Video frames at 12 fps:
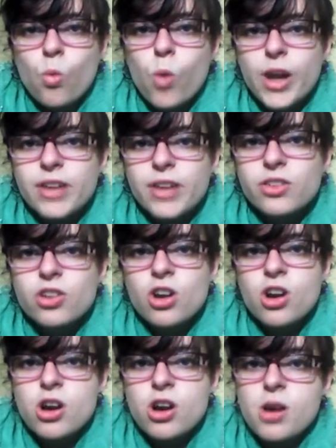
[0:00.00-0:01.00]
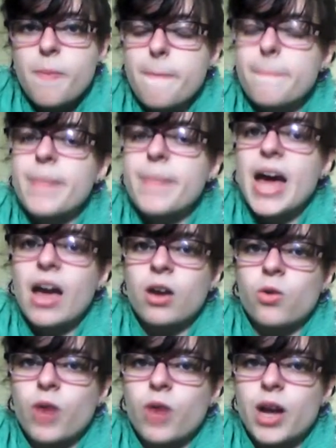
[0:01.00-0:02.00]
What is her
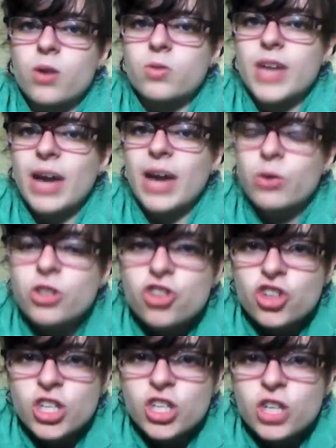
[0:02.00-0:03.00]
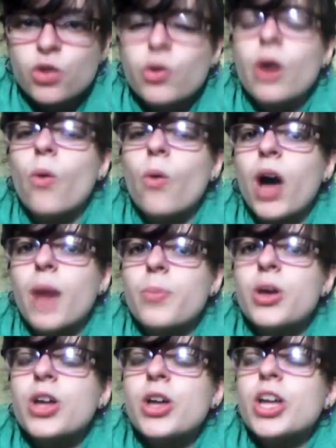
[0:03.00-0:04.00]
background? How did she grow up?
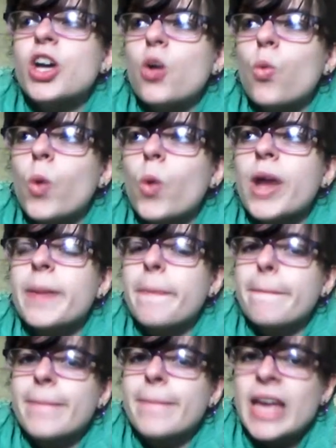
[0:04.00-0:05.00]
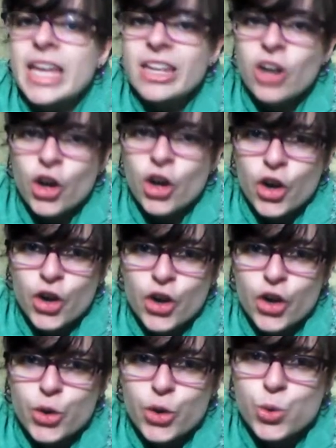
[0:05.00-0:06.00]
What made
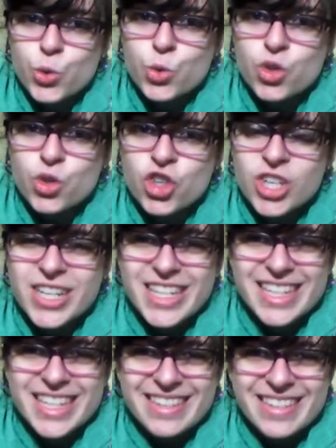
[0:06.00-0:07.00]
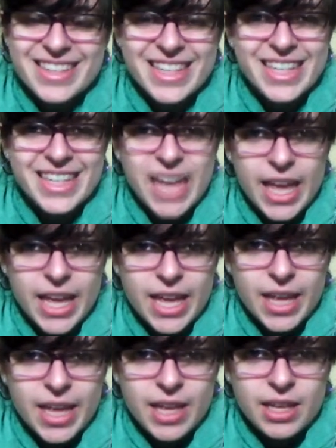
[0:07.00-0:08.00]
her who she is
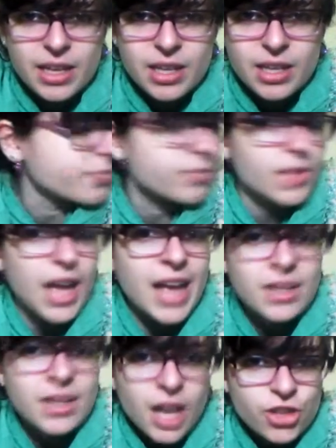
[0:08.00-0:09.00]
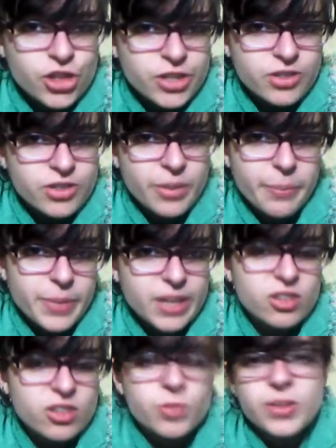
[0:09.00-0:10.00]
today? And not just some
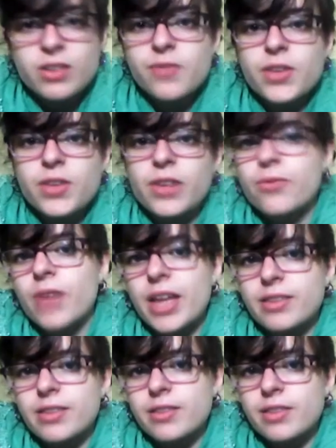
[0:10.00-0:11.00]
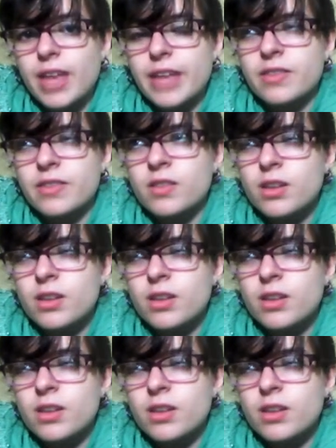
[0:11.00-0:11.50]
big specific event that